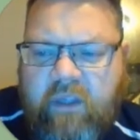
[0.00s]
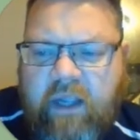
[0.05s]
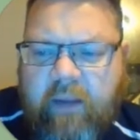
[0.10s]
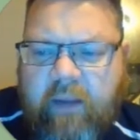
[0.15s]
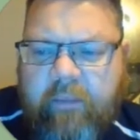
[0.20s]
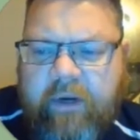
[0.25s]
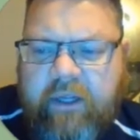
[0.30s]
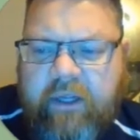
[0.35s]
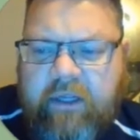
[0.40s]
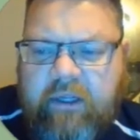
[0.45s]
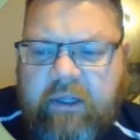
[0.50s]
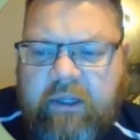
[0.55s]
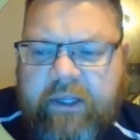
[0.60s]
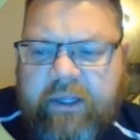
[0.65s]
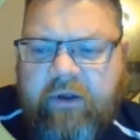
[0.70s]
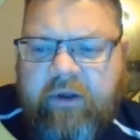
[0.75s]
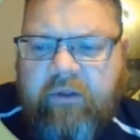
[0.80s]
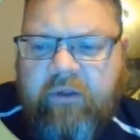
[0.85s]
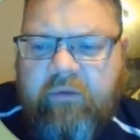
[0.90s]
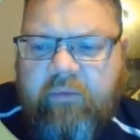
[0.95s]
I'm going to
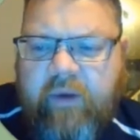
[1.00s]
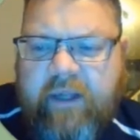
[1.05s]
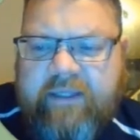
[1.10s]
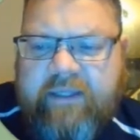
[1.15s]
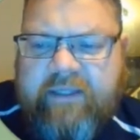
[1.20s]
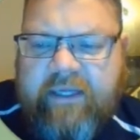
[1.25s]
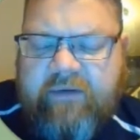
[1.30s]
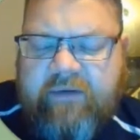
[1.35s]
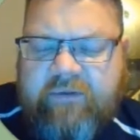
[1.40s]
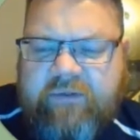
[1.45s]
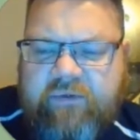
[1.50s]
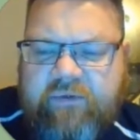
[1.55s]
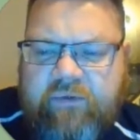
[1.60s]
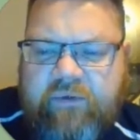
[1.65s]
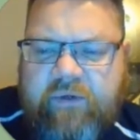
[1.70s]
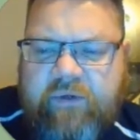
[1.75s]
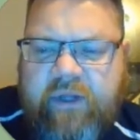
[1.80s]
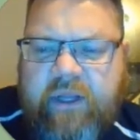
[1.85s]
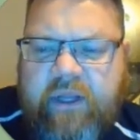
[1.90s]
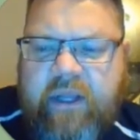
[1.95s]
click on the rectangle
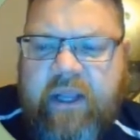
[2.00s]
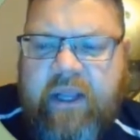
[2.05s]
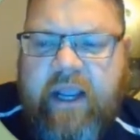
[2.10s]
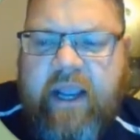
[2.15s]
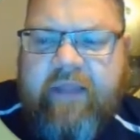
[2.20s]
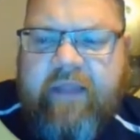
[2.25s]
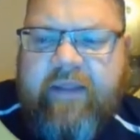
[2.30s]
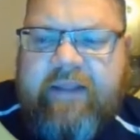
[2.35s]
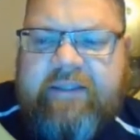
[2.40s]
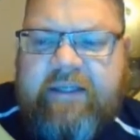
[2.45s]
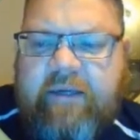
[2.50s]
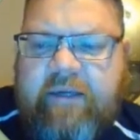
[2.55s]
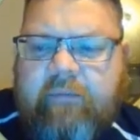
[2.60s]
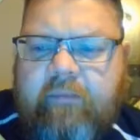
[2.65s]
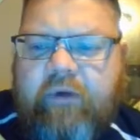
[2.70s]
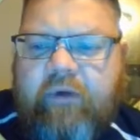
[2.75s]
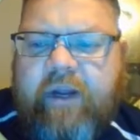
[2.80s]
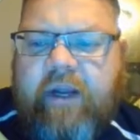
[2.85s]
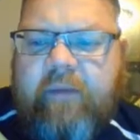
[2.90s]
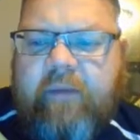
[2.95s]
tool, and that's going to
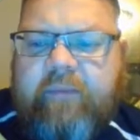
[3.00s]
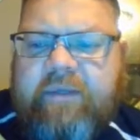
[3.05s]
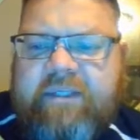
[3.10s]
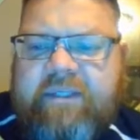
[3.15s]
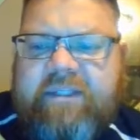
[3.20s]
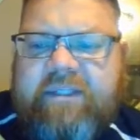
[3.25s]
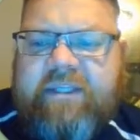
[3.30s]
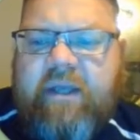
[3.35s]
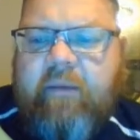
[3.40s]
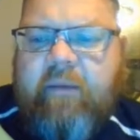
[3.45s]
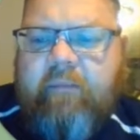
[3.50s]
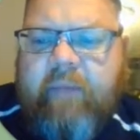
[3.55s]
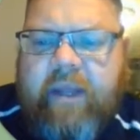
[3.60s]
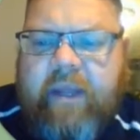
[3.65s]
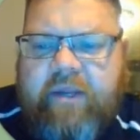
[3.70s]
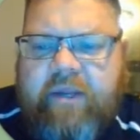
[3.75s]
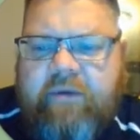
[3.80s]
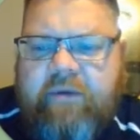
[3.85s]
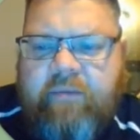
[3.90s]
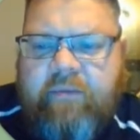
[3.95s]
bring up a
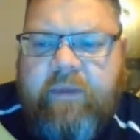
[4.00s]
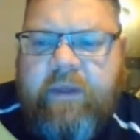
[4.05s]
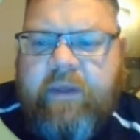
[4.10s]
submenu.